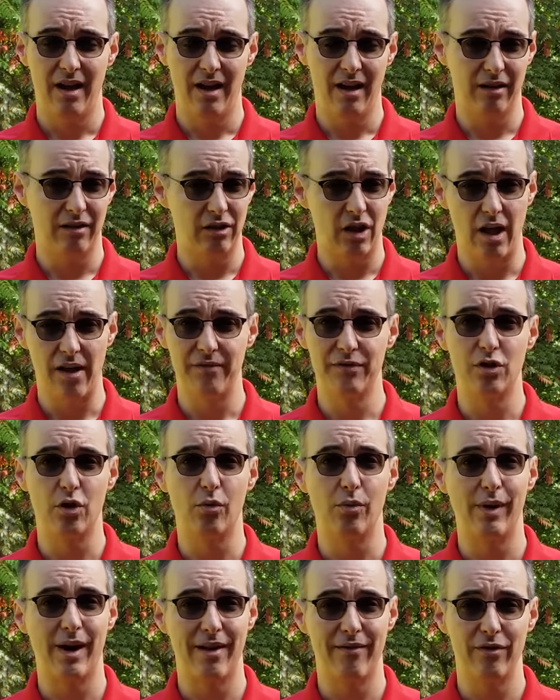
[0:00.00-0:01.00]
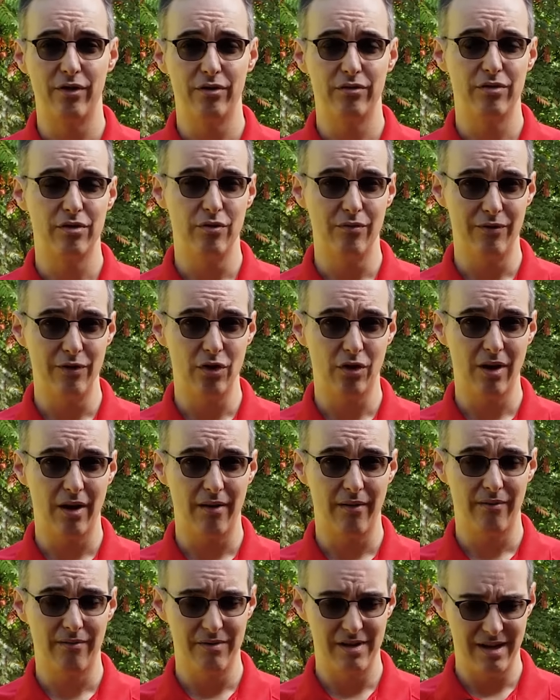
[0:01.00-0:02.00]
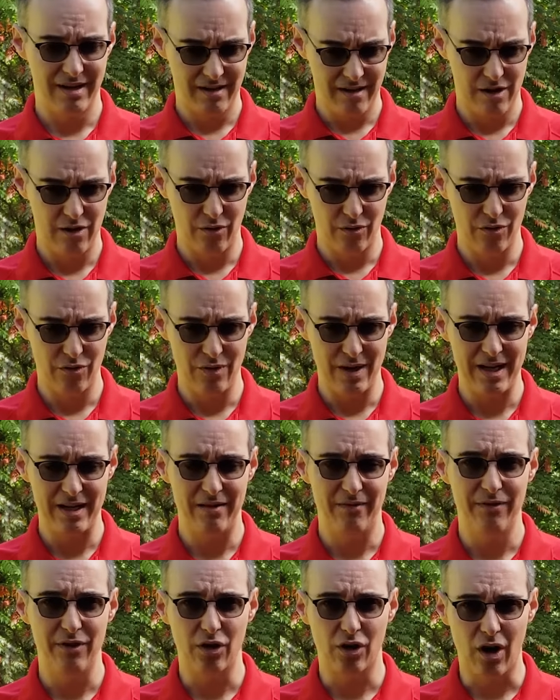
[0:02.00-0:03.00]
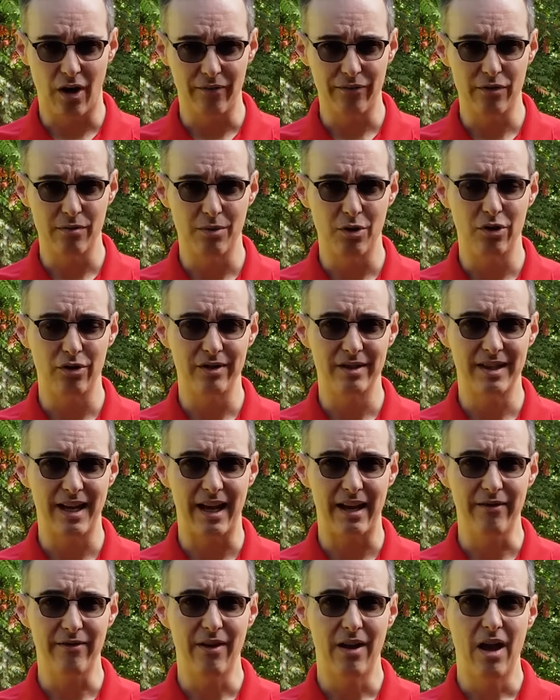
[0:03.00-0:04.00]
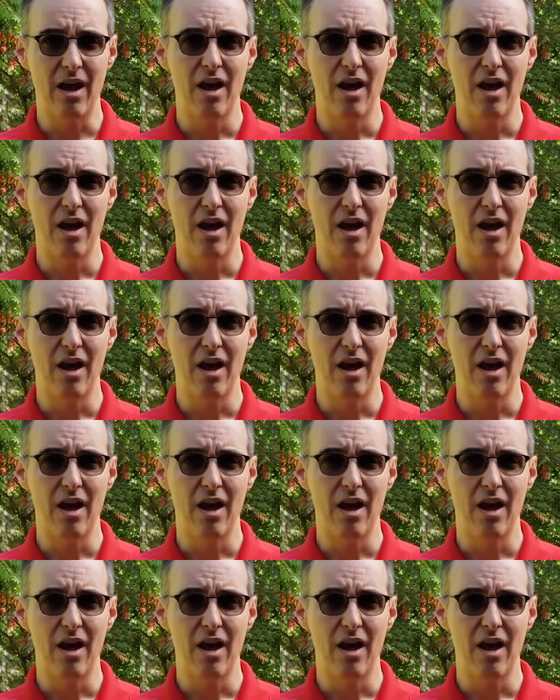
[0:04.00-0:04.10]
gloves or whatever you feel you need to feel comfortable and safe.